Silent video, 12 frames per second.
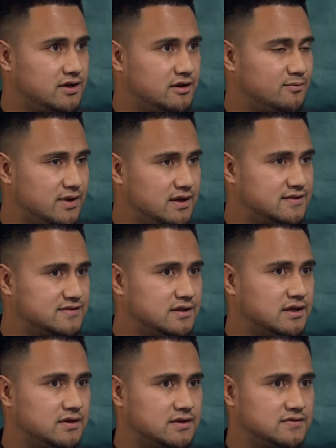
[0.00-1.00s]
in the
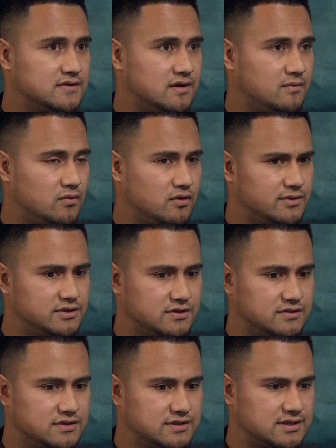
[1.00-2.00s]
peninsula is Mormon
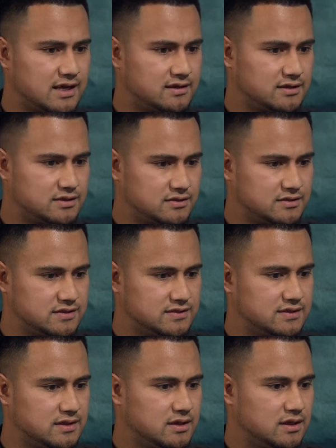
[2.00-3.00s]
churches, Catholic
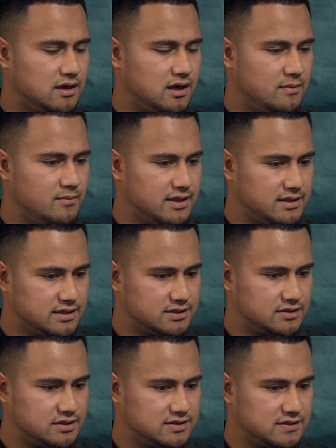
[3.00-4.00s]
churches, Methodist
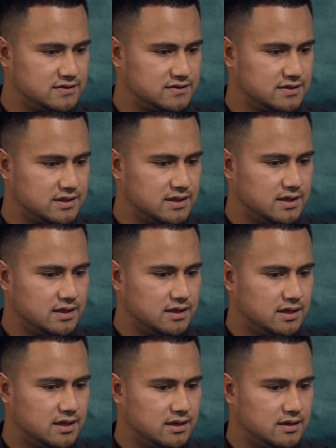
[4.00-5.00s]
churches,
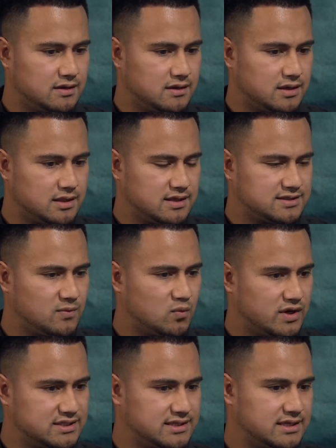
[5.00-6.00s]
and I think some
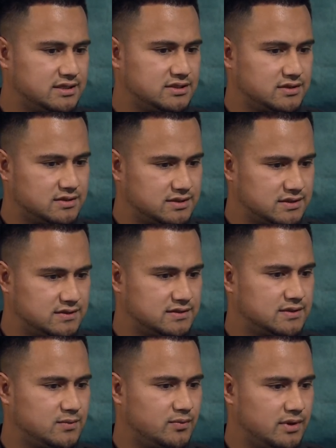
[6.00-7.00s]
Wesleyan churches,
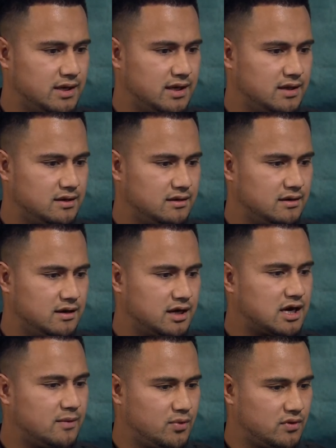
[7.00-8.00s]
and a
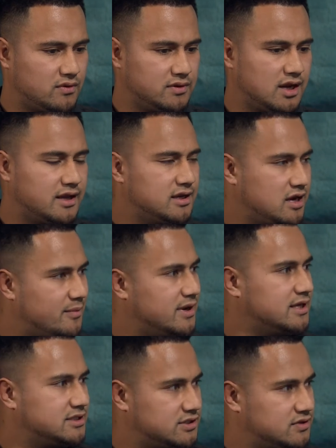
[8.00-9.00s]
couple
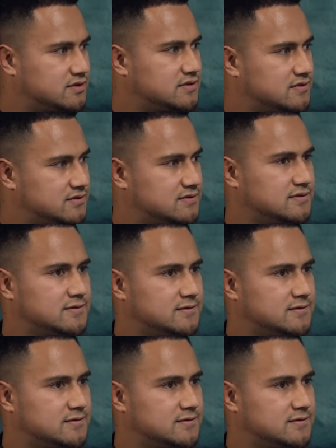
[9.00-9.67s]
non-denomination churches.